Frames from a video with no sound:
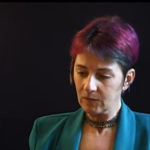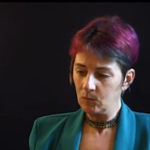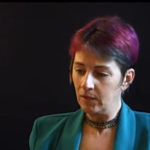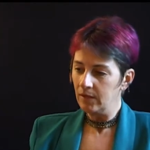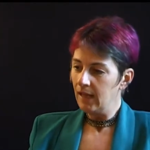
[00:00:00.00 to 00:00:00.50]

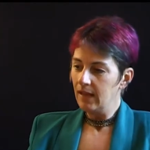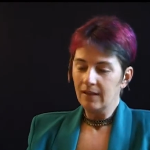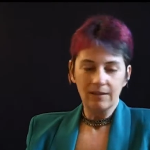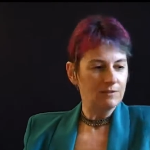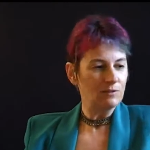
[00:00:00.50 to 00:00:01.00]
well,
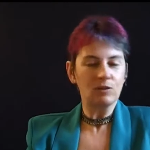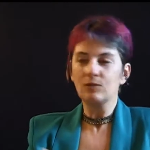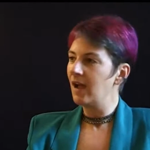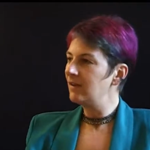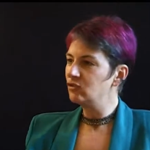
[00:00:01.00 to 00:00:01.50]
look
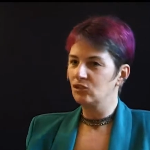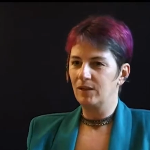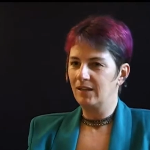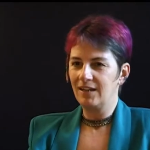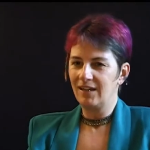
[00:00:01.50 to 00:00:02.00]
around you
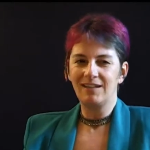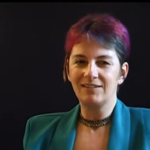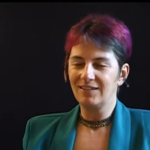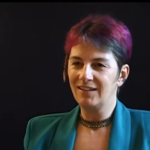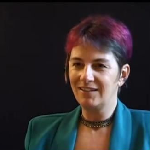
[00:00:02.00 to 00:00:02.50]
in,
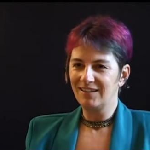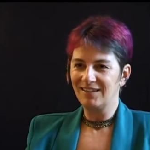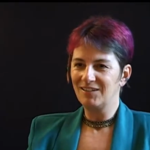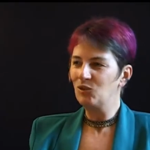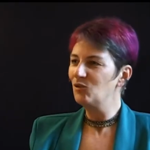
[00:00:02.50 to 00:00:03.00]
in, in,
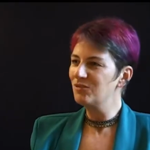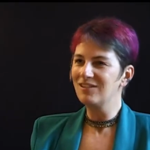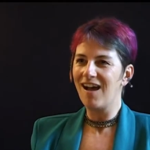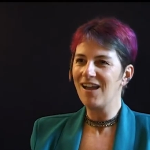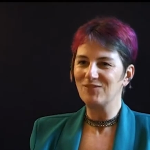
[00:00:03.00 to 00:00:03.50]
in human
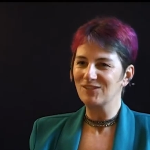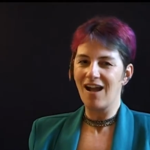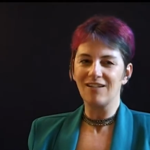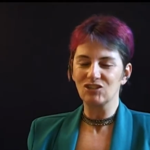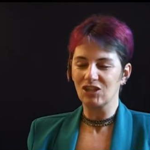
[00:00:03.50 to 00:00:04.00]
life and
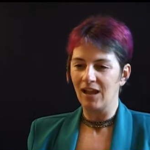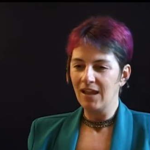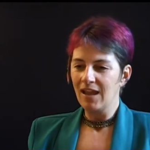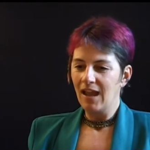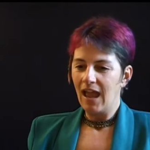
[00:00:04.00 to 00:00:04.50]
culture.
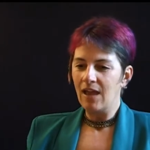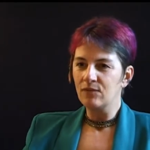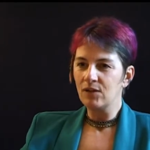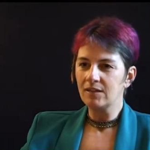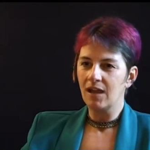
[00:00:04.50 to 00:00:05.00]

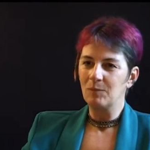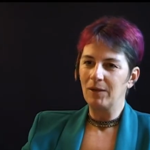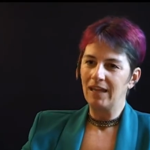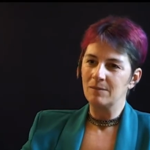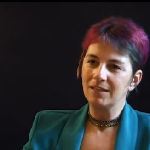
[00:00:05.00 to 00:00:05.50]
Every time
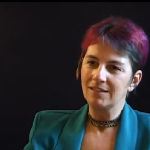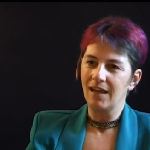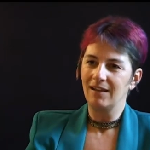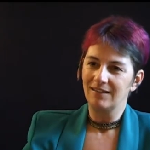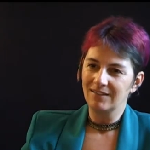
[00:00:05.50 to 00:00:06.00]
we
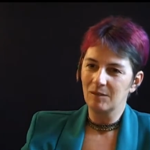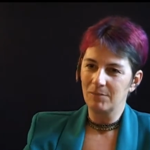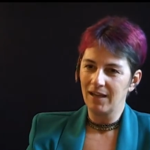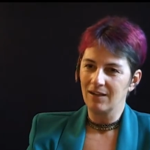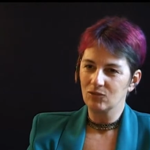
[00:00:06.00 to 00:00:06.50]
imitate
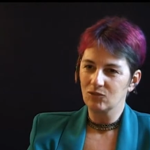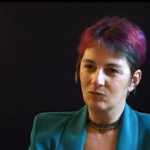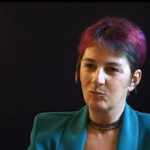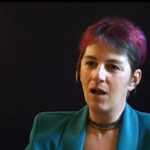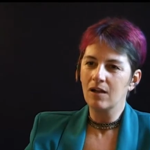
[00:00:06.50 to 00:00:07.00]
somebody else,
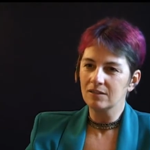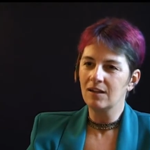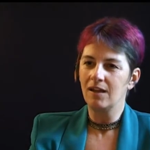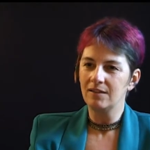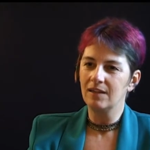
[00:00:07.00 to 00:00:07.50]
pass an
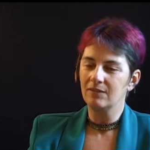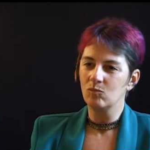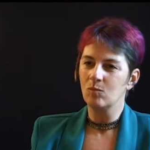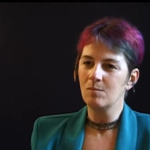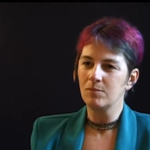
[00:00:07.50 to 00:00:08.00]
idea
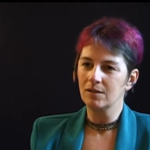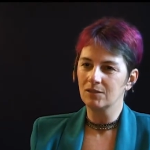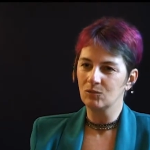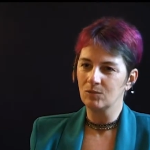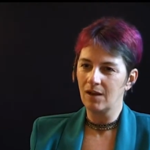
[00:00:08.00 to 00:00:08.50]
from one
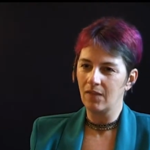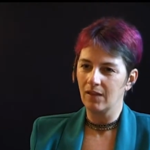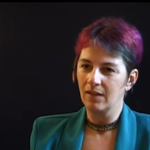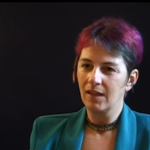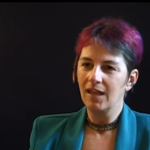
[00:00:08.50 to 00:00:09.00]
person to
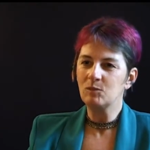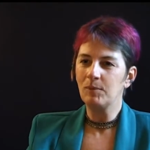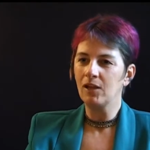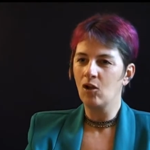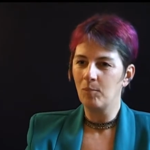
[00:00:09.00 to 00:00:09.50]
another, it's
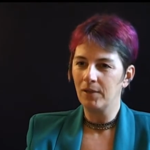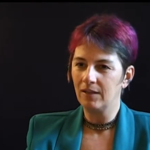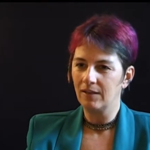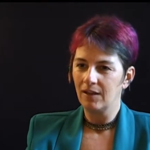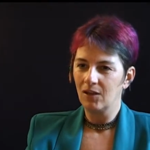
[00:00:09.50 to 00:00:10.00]
being
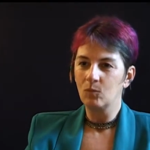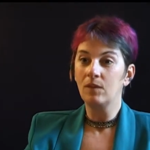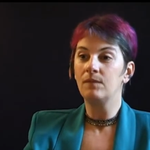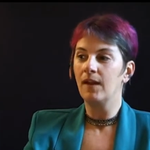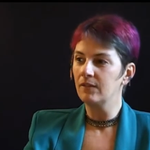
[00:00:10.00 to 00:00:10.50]
copied
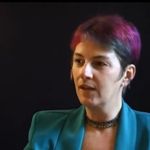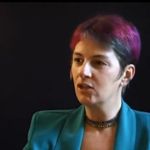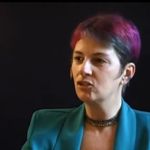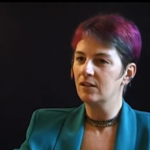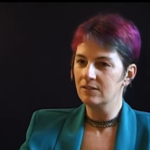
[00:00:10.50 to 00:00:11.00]
with
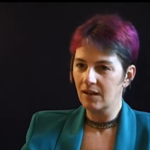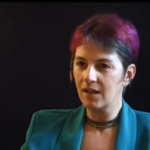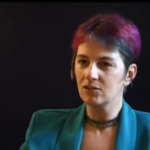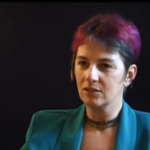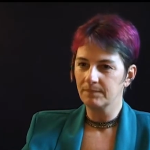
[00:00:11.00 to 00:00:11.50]
variation and
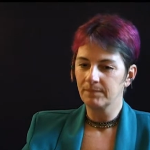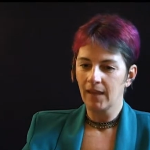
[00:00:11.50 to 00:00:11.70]
selection.